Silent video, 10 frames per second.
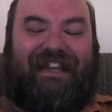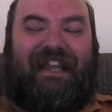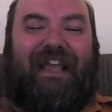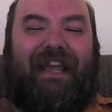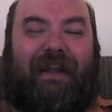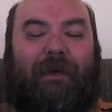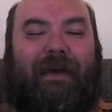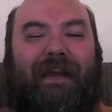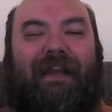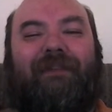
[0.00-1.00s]

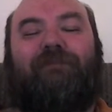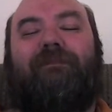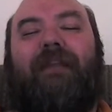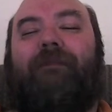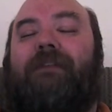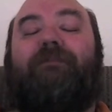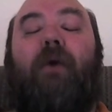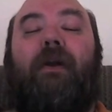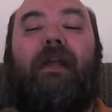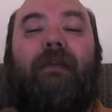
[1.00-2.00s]
anyway, if it's
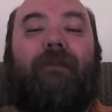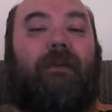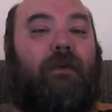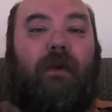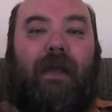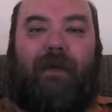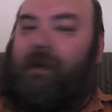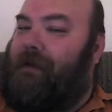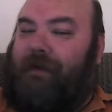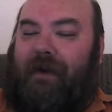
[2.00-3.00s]
morning, evening, noon, or night,
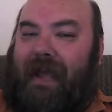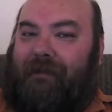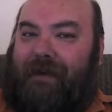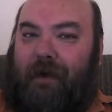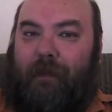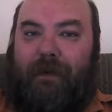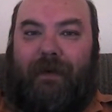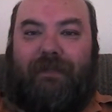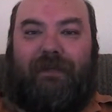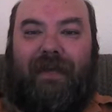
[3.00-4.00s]
whatever you're having, I hope you
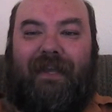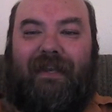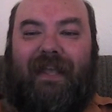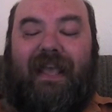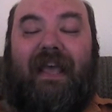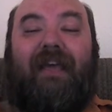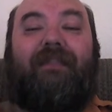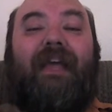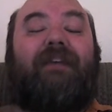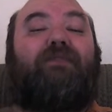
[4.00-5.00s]
enjoy it.
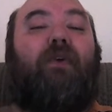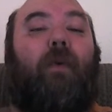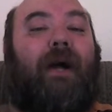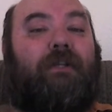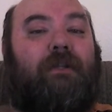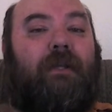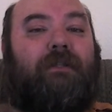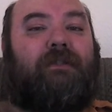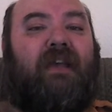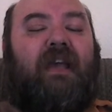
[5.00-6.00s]
Thanks for watching
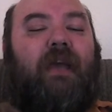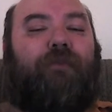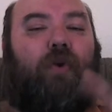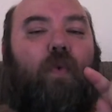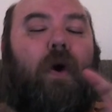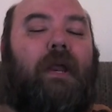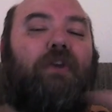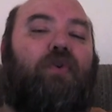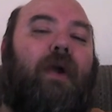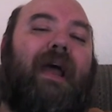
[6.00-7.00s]
this. If you want to
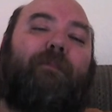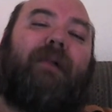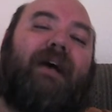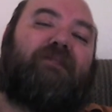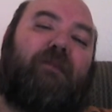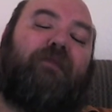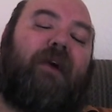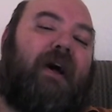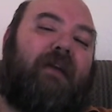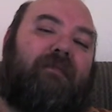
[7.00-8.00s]
try Plasma
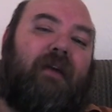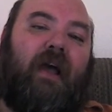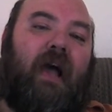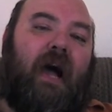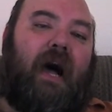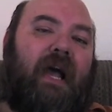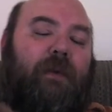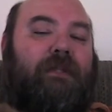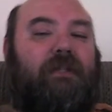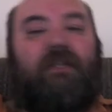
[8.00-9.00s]
5, I
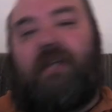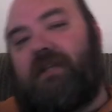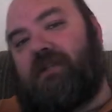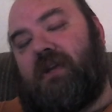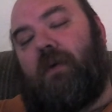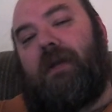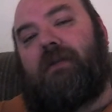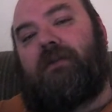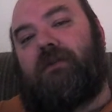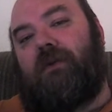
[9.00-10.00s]
would suggest going
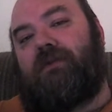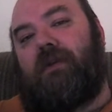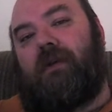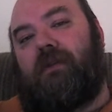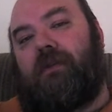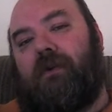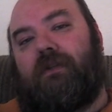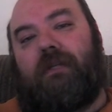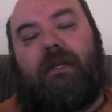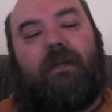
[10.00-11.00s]
to SUSE
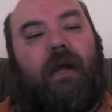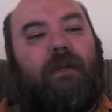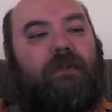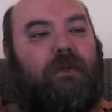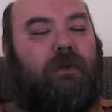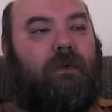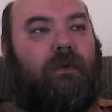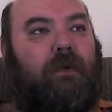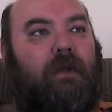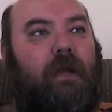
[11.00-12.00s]
13.2,
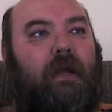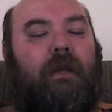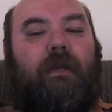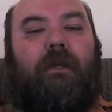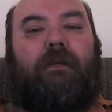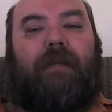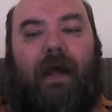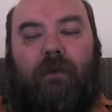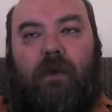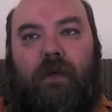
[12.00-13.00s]

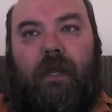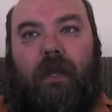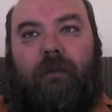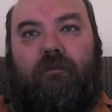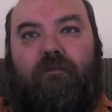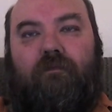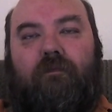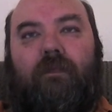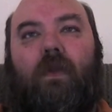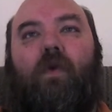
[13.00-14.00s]
downloading it,
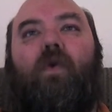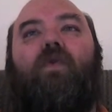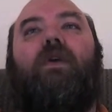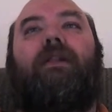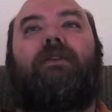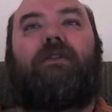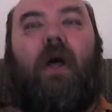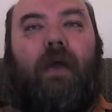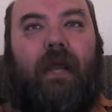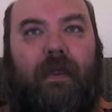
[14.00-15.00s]

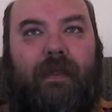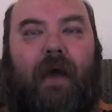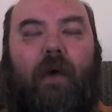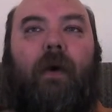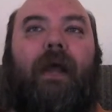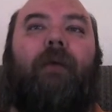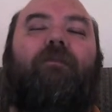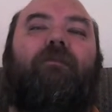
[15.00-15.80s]
installing it that way.